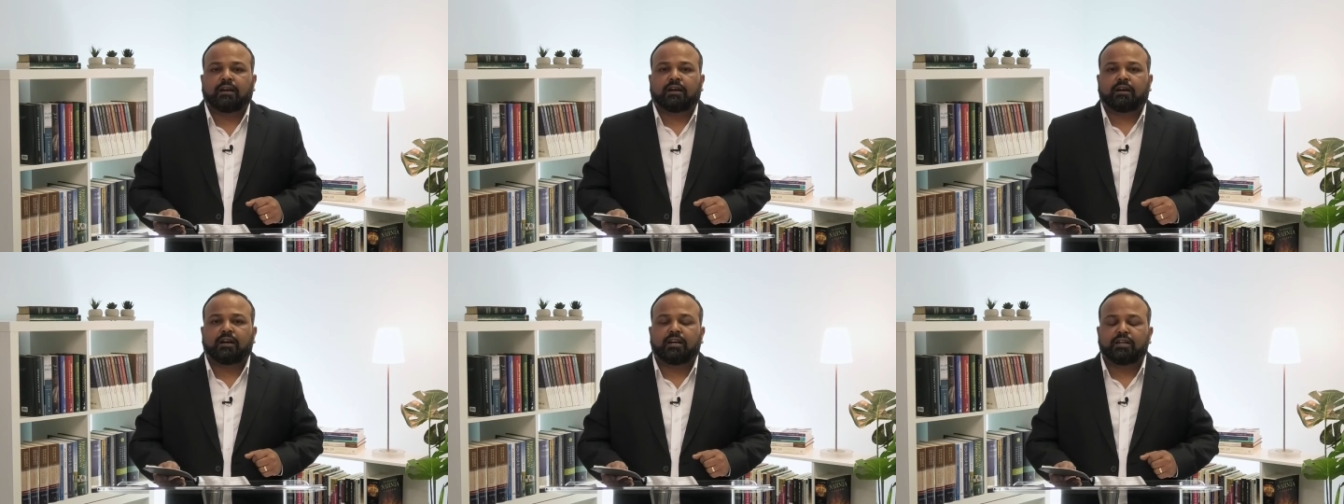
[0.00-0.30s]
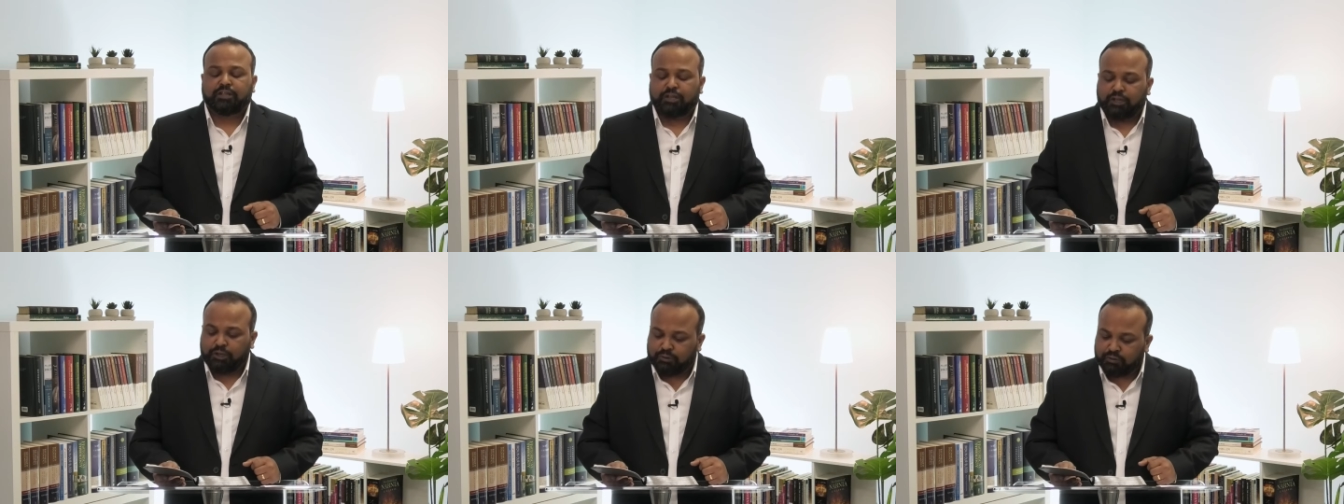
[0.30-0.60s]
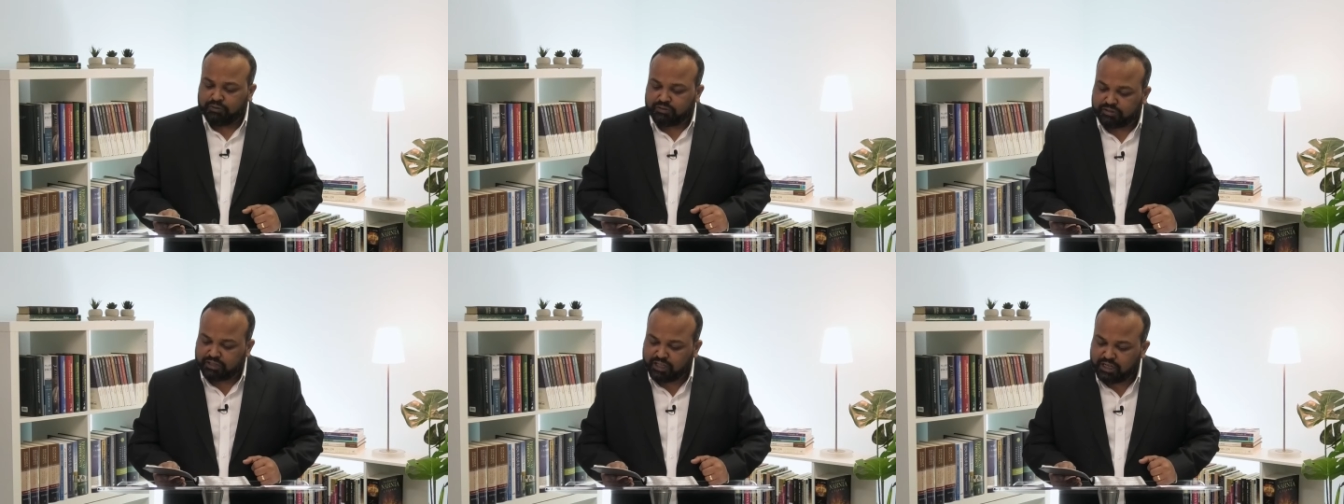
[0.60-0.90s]
continue
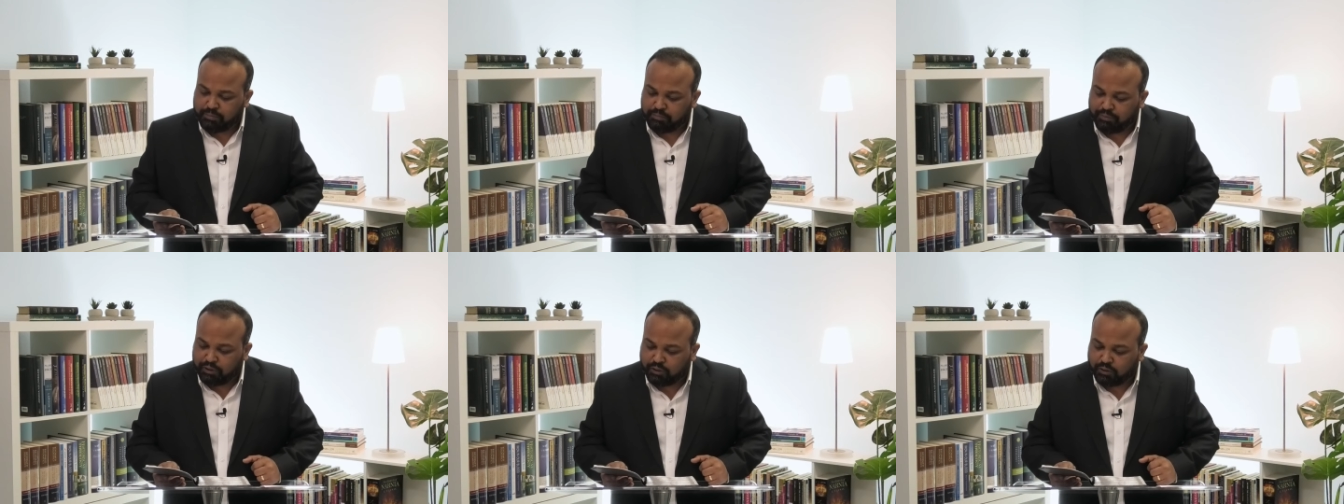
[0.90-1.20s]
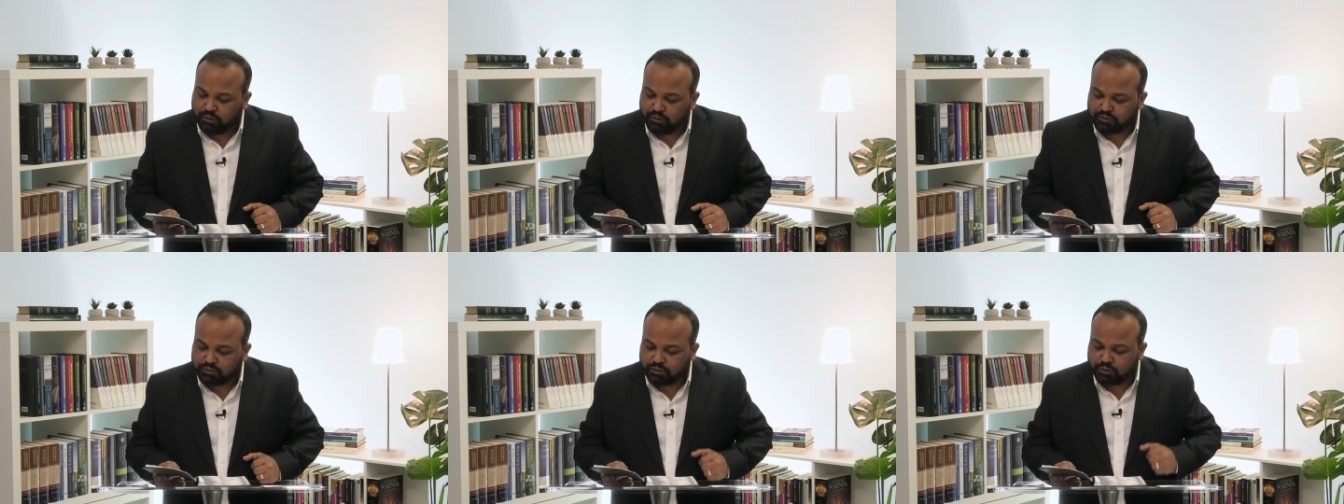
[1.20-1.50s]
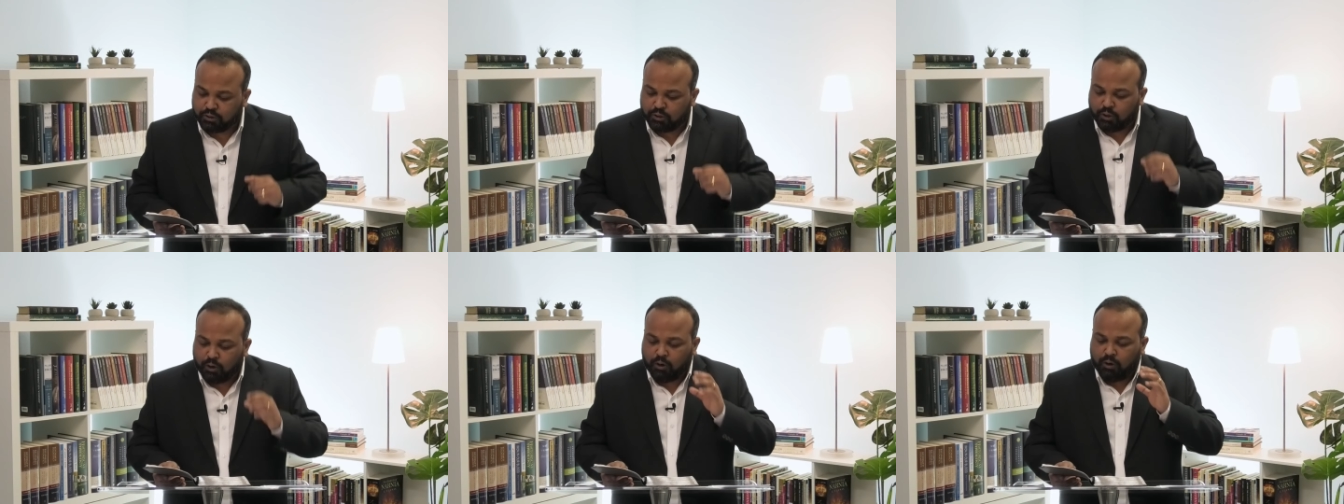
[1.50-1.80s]
to sin because
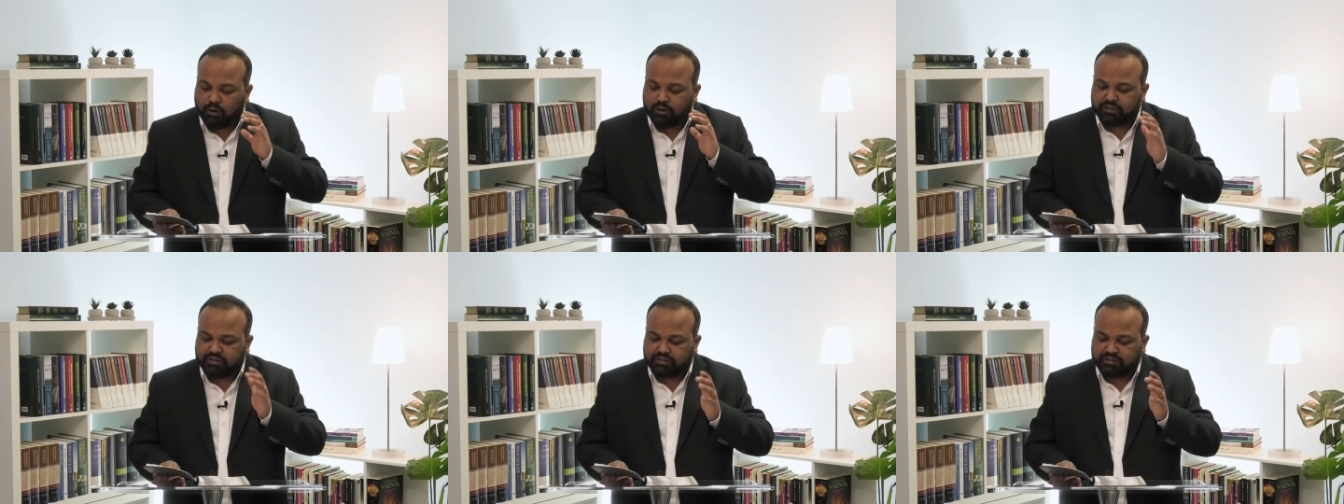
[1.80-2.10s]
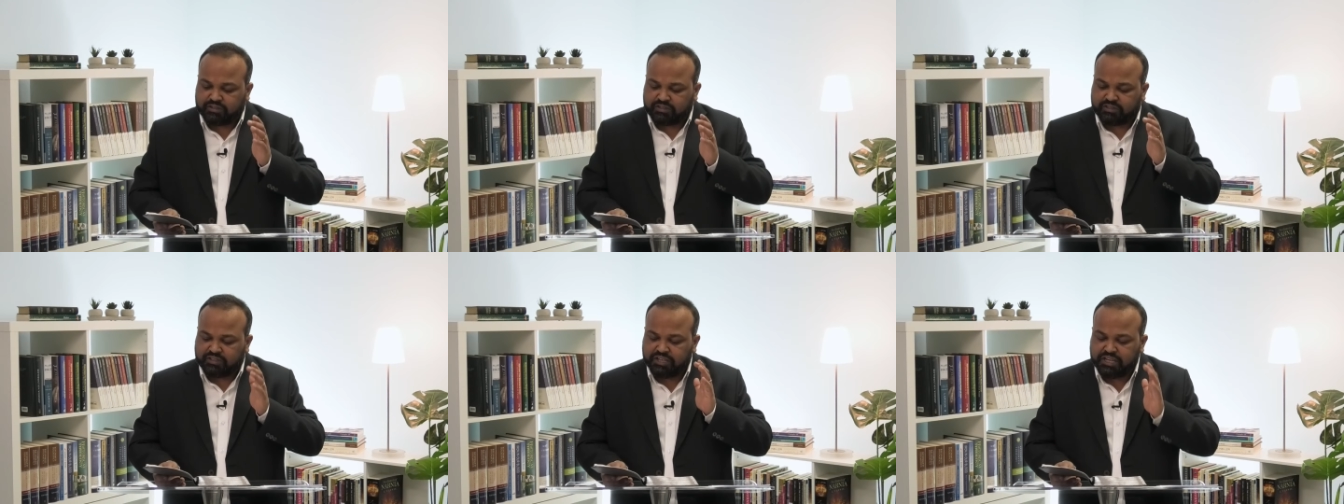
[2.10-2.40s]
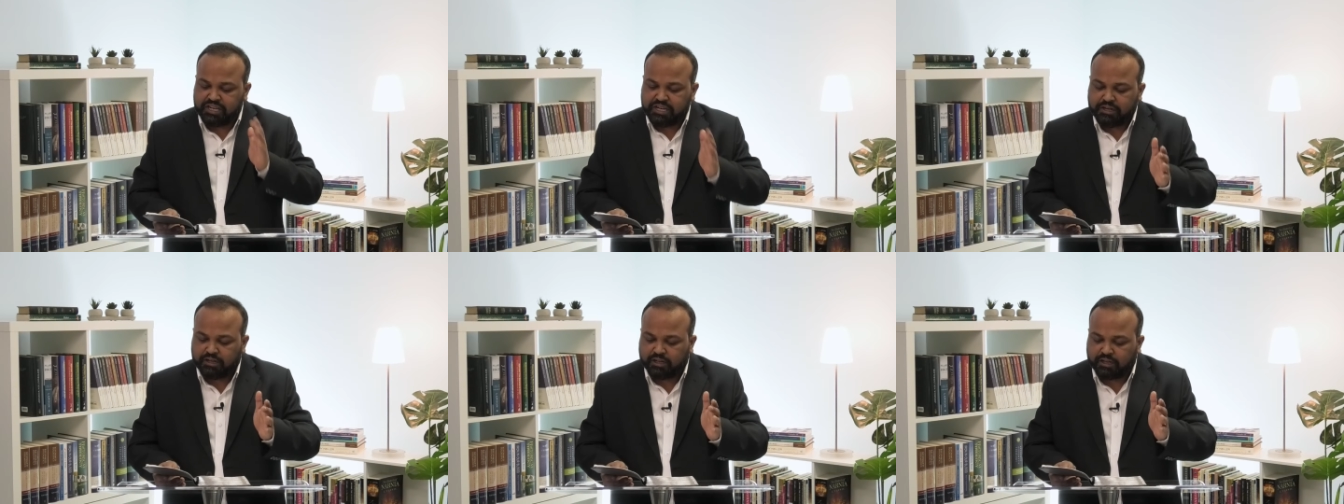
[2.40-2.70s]
God's
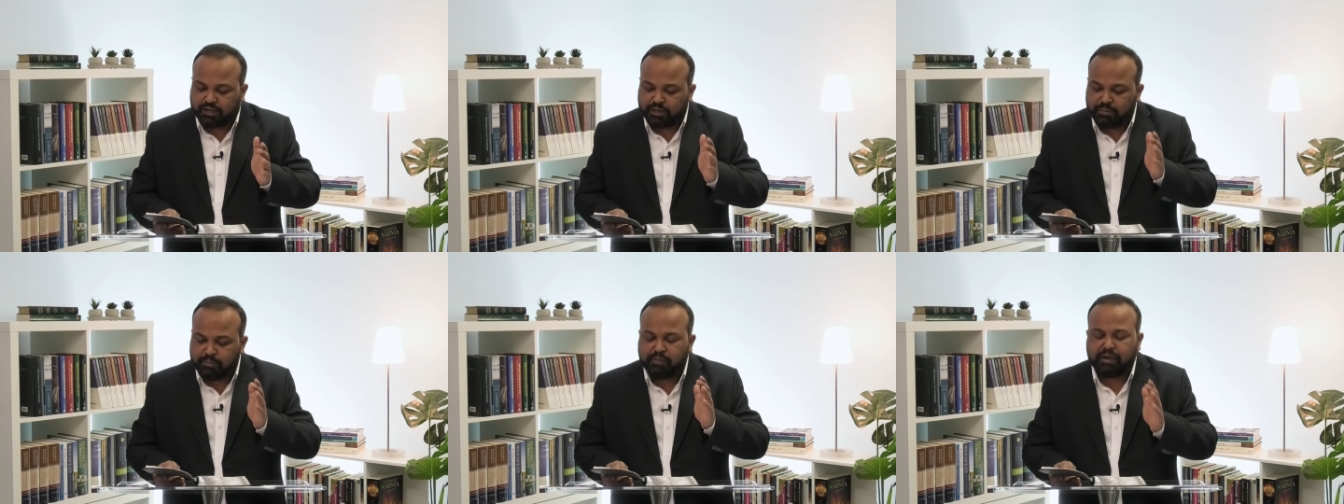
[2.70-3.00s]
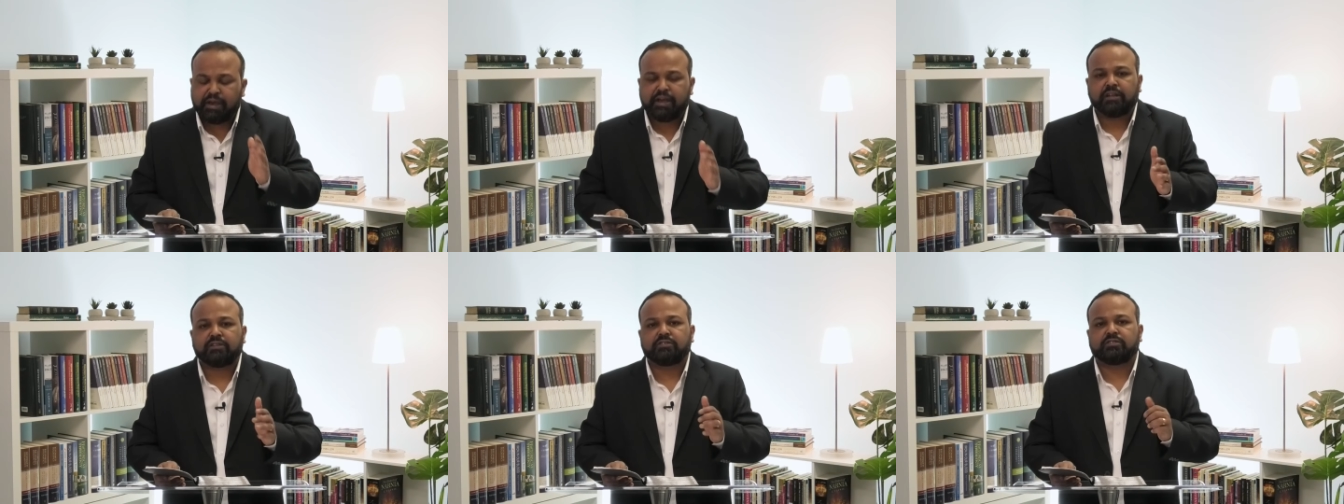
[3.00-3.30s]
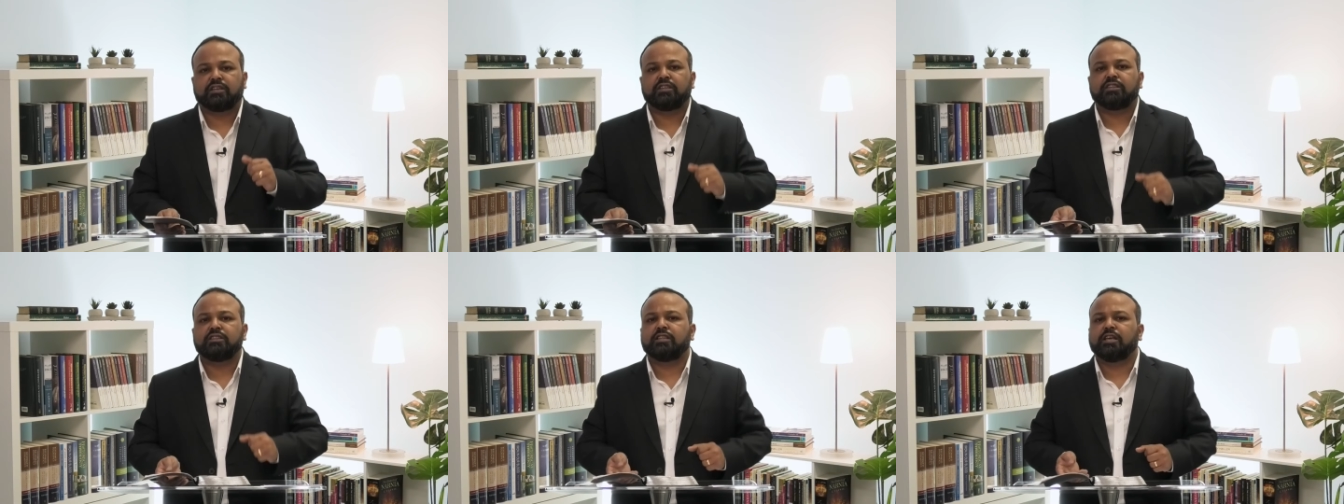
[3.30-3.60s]
seed remains
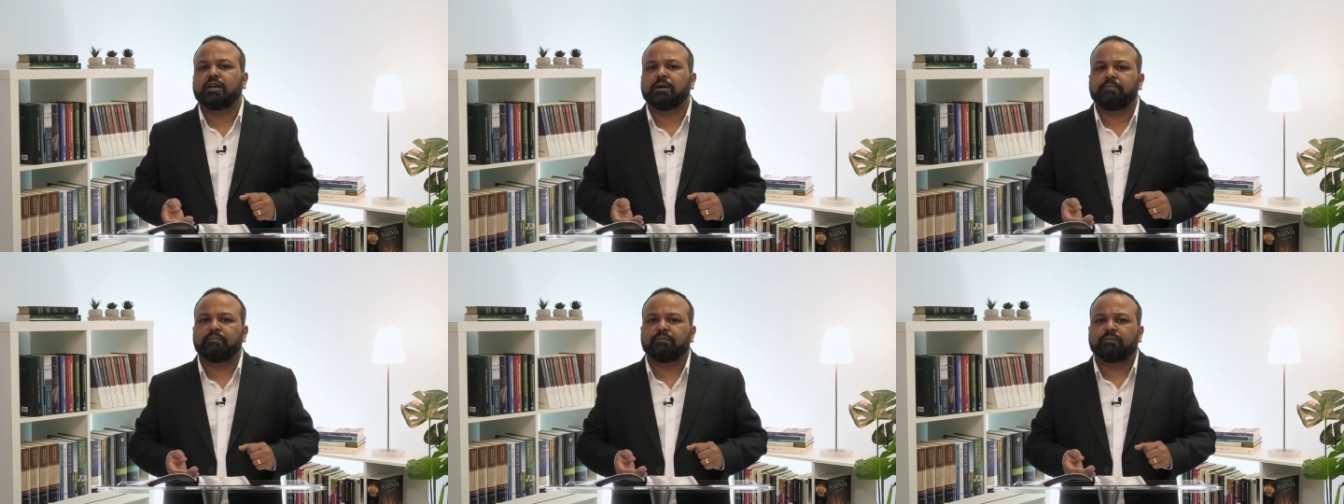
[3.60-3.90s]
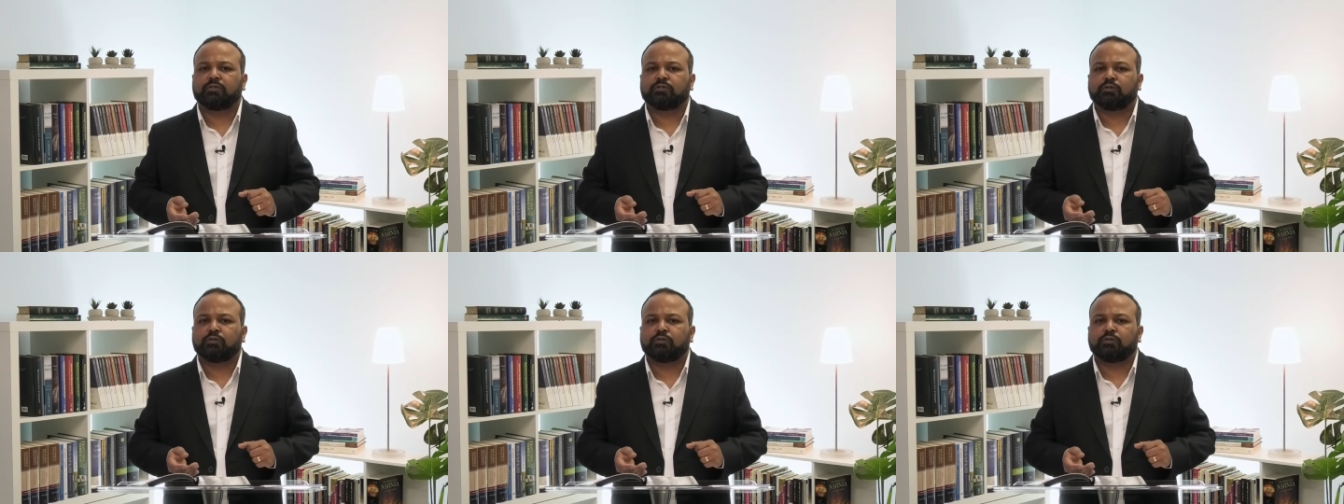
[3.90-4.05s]
in them.